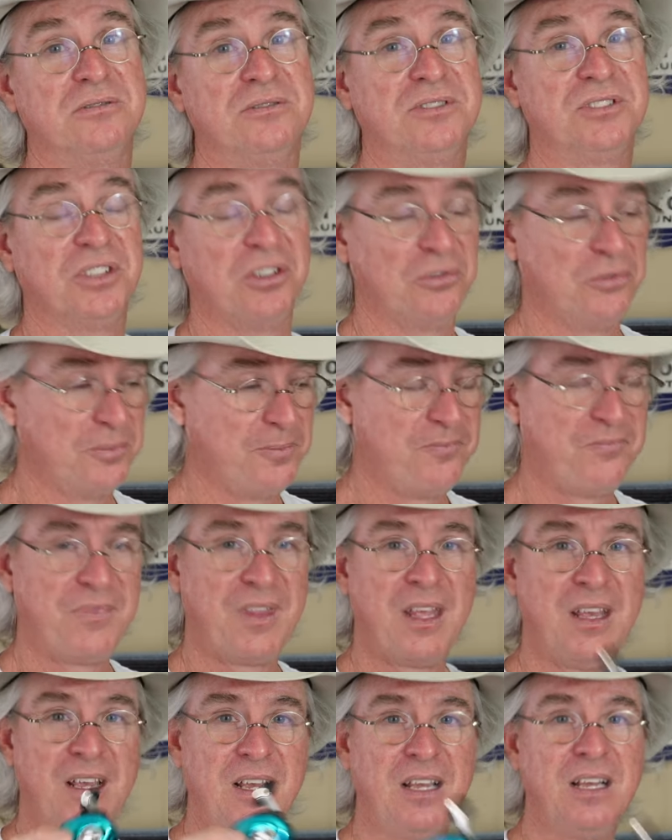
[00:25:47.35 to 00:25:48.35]
So,
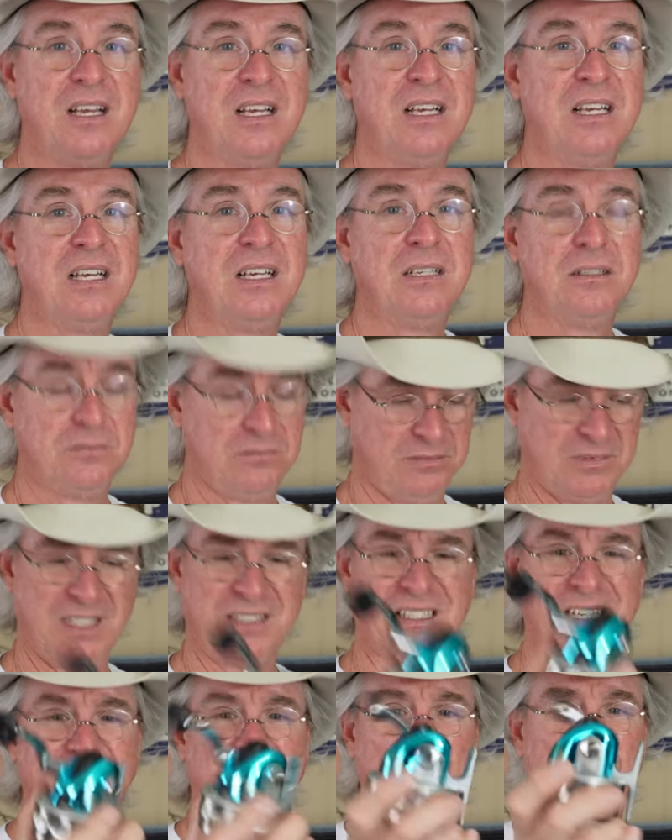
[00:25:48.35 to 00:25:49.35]

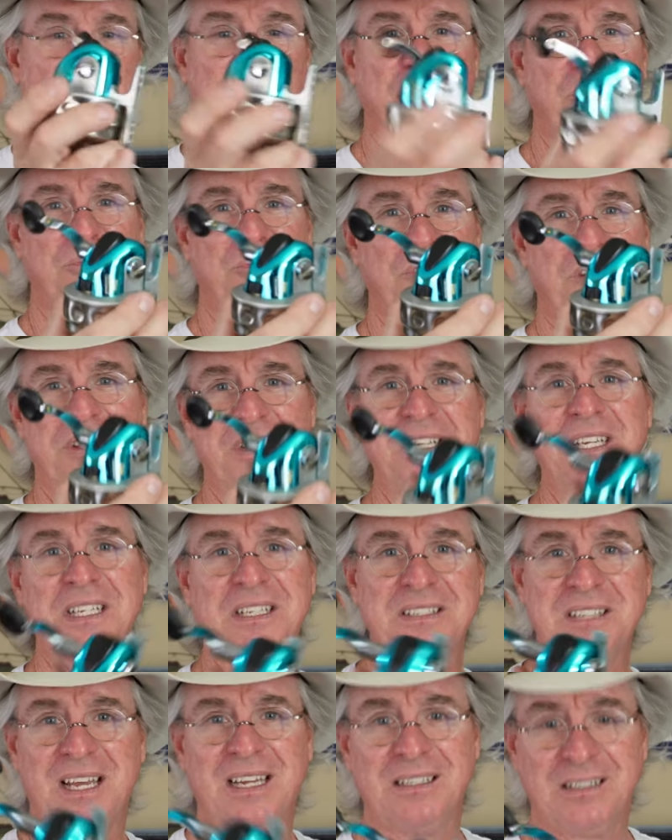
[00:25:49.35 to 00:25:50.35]
not that I've worked on one of
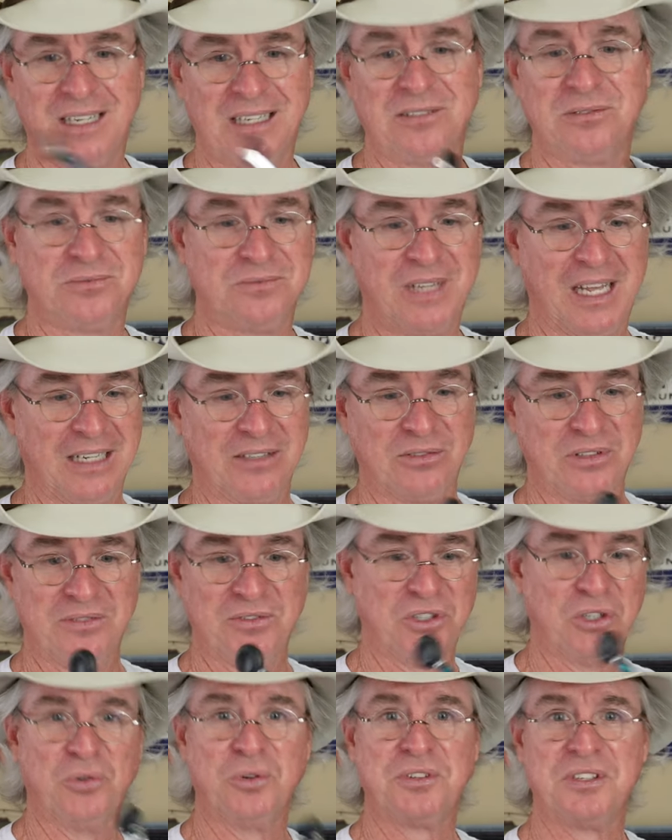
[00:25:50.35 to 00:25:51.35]
these. I don't
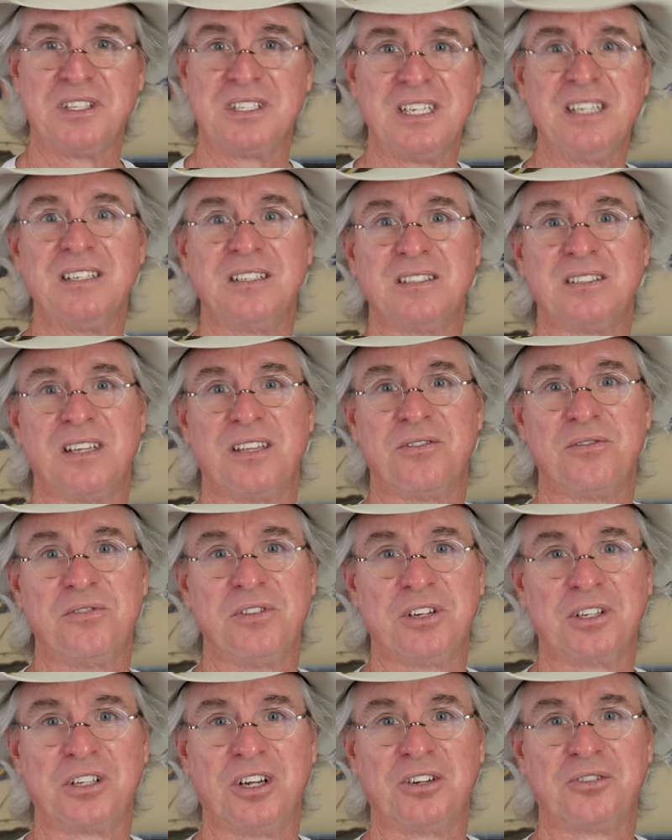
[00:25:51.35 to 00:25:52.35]
even know what this is other
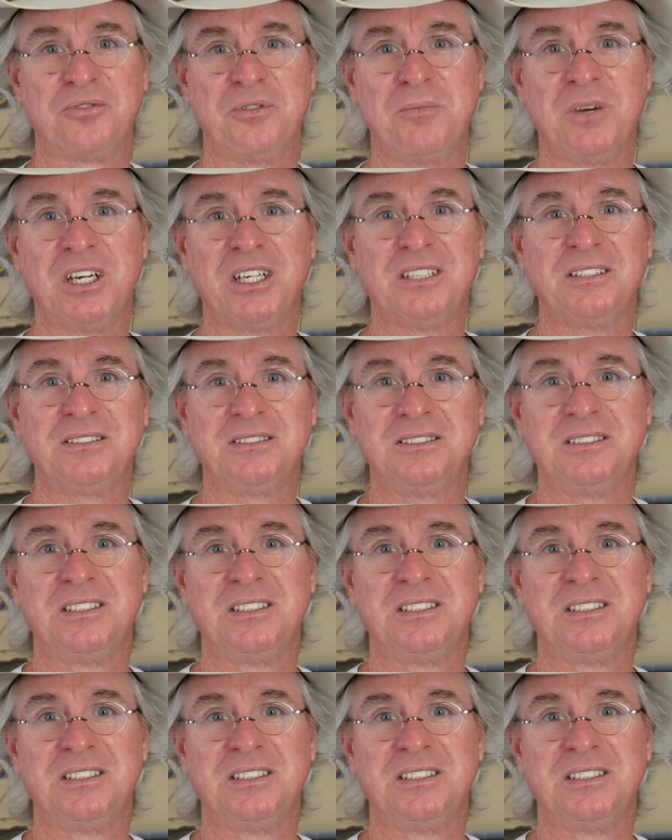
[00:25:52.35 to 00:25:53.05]
than a Country Mile.